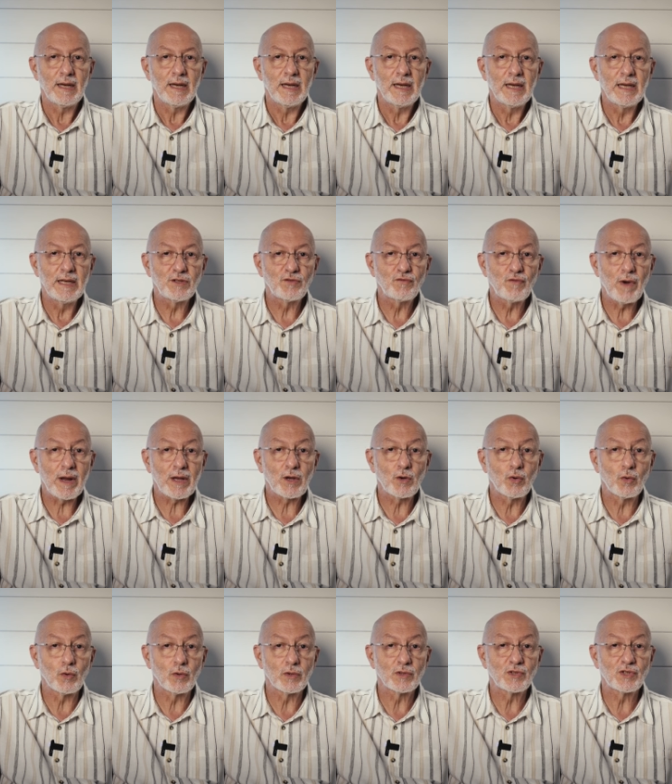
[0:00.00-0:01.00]
His
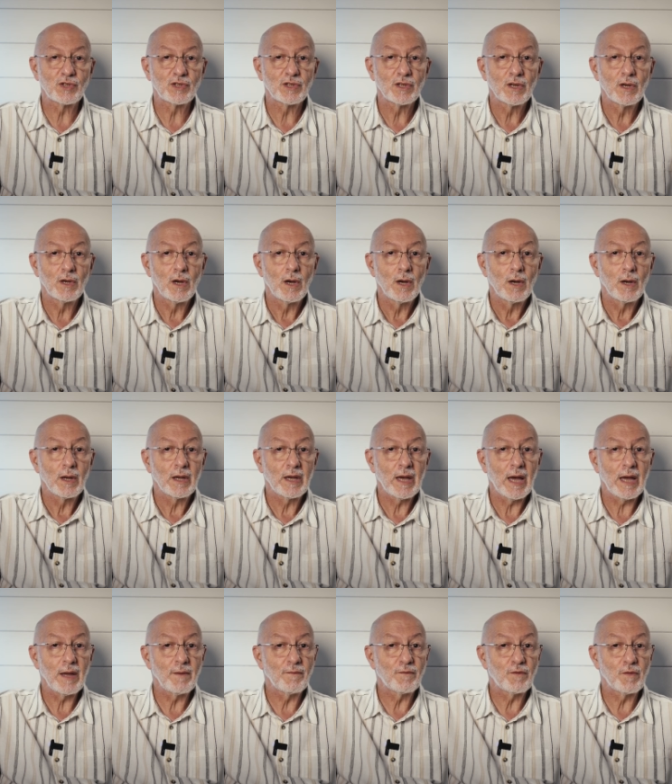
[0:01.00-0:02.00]
records
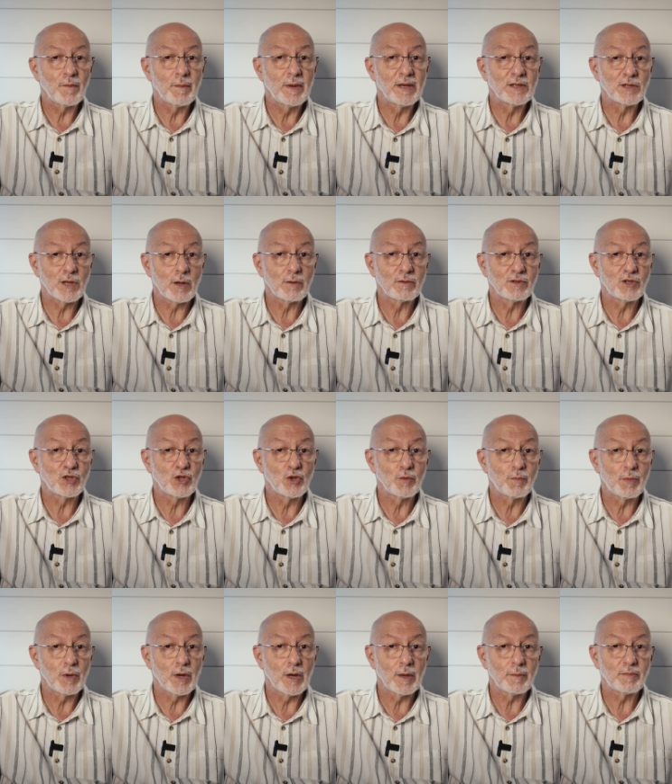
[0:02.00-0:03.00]
came from his own
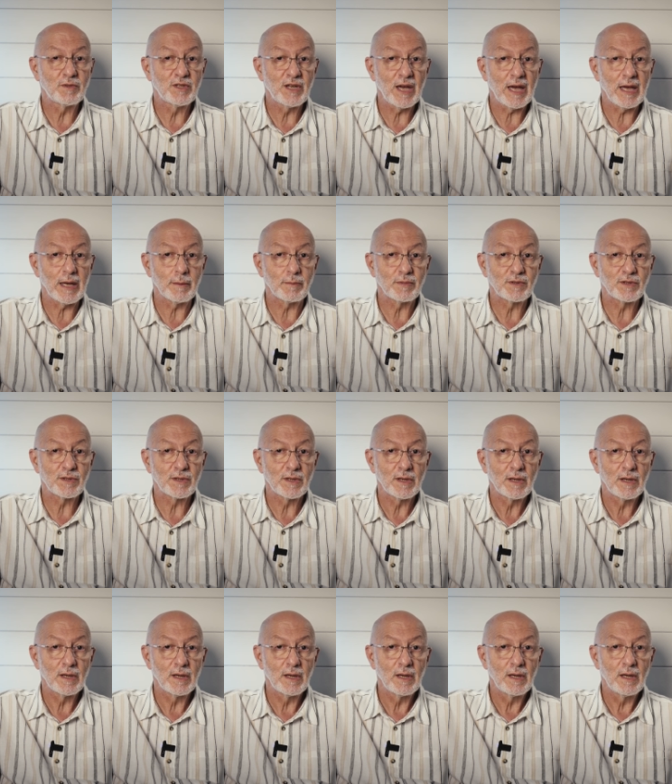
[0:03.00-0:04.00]
superb tapes.
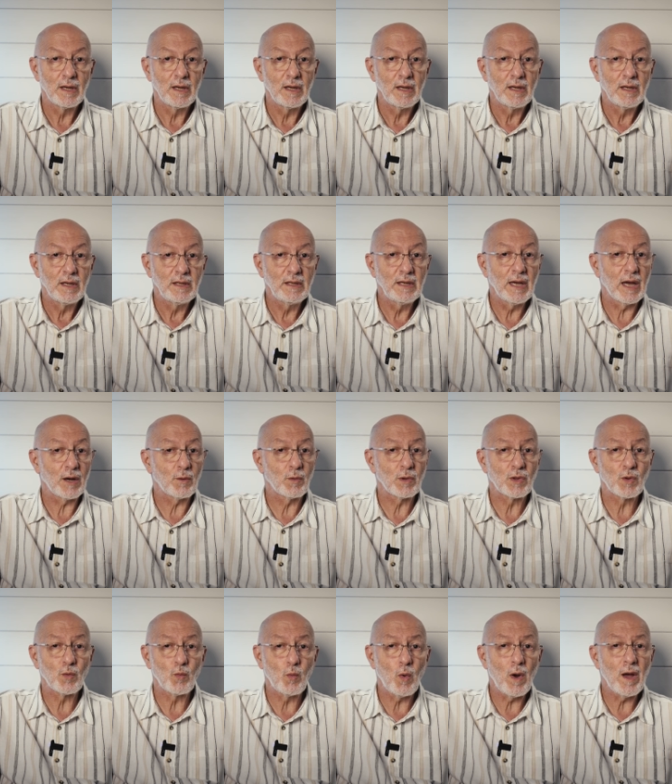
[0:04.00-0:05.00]
Yet with
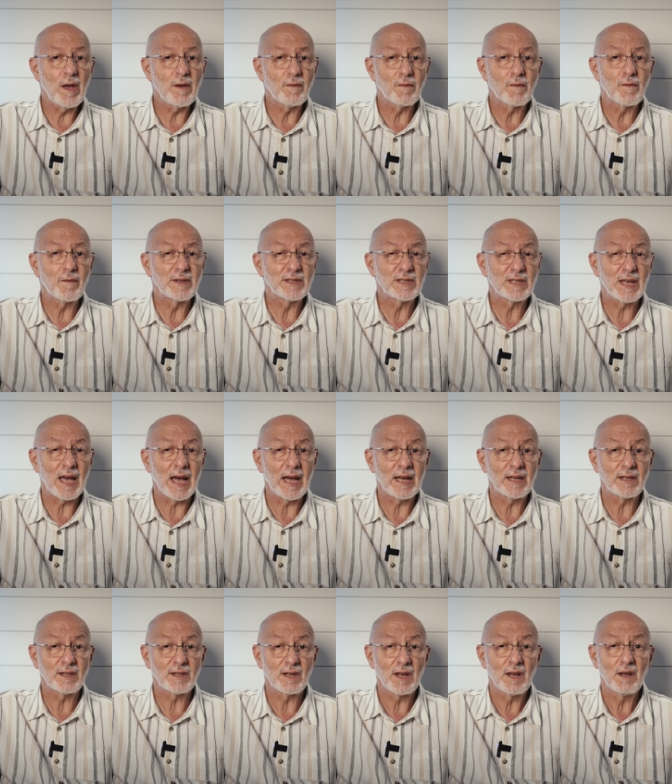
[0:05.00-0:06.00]
a wave of his
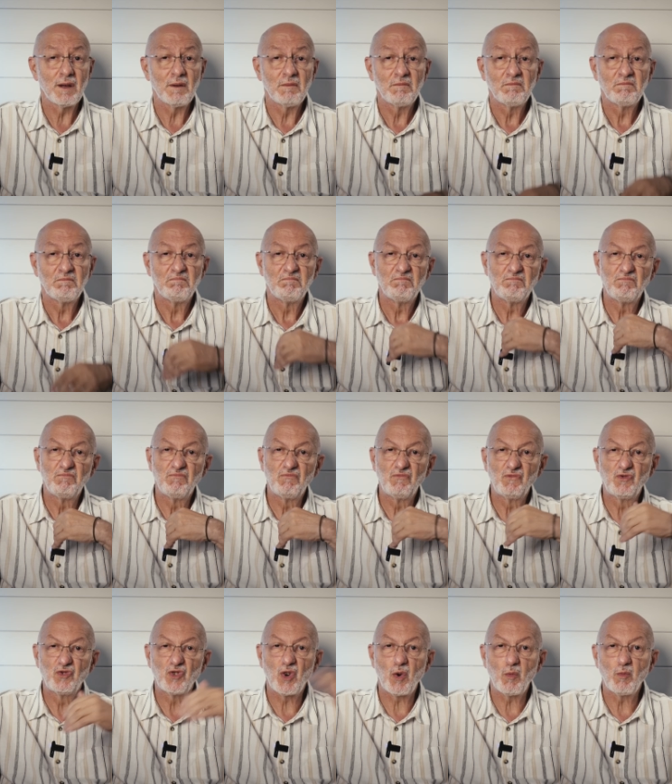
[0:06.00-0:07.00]
hand,
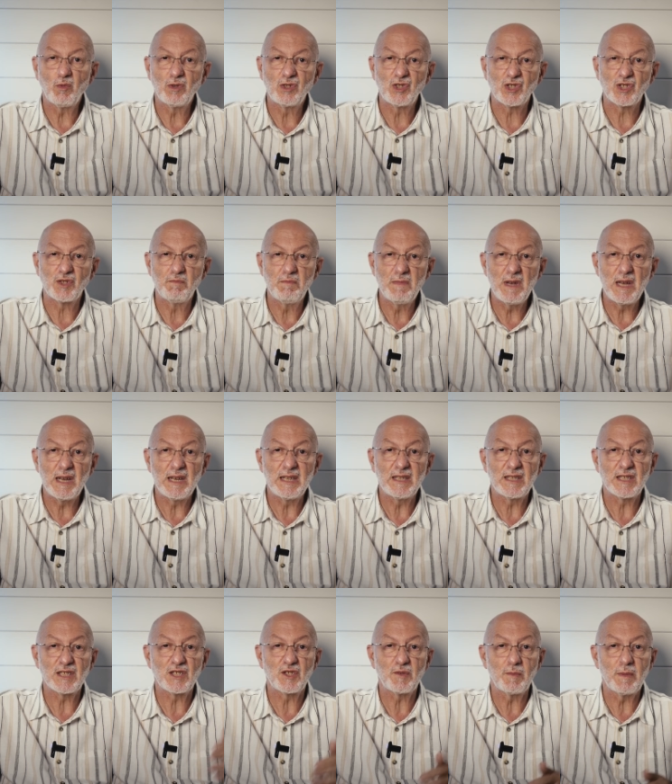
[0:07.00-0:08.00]
John would just merely
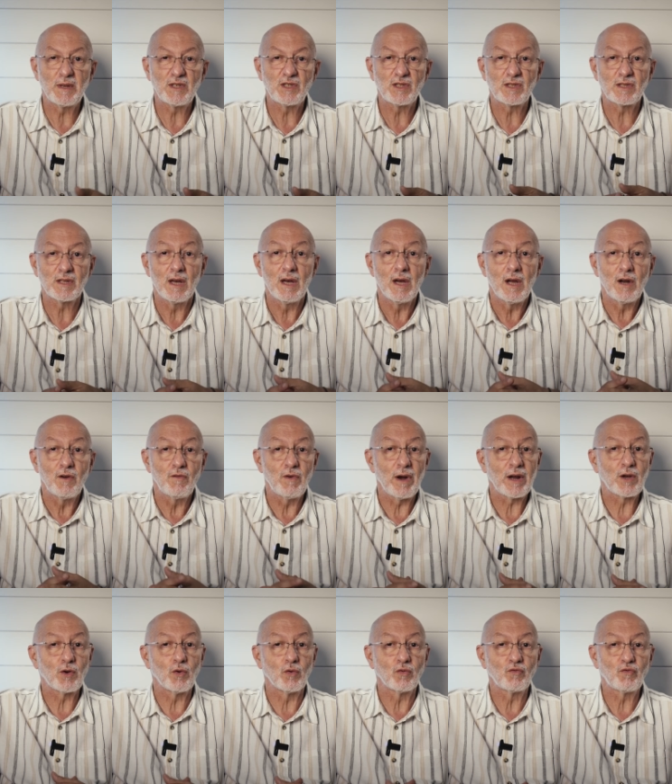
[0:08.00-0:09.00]
dismiss
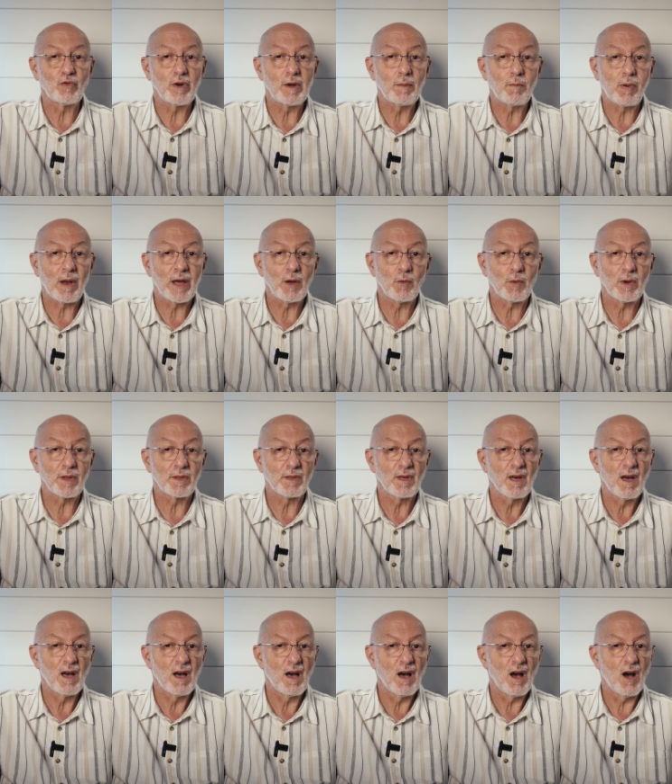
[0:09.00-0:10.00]
record replay with,
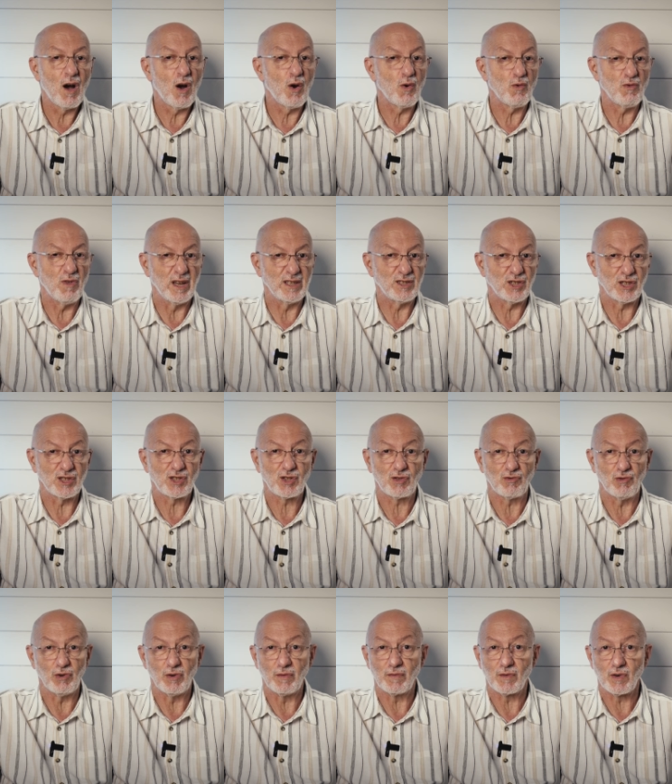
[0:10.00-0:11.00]
oh, they're just
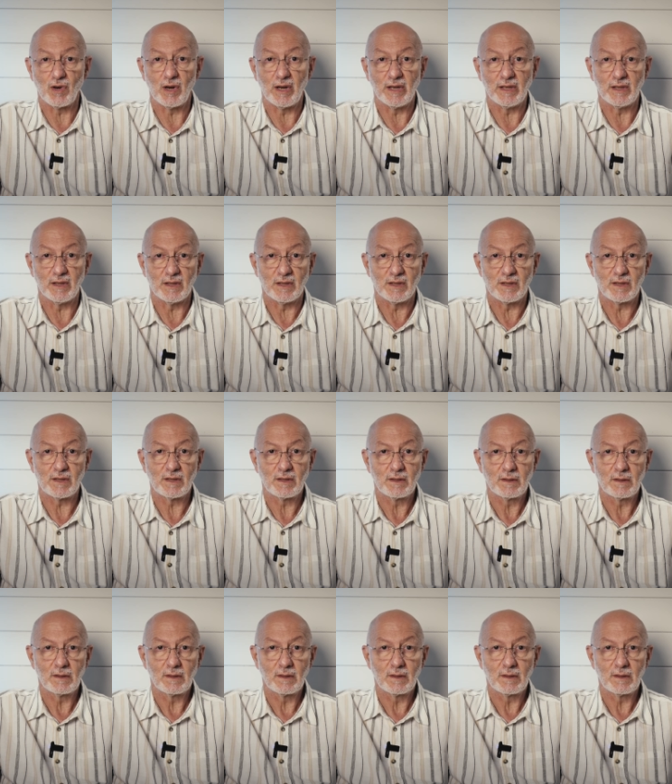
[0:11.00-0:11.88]
groove grinders.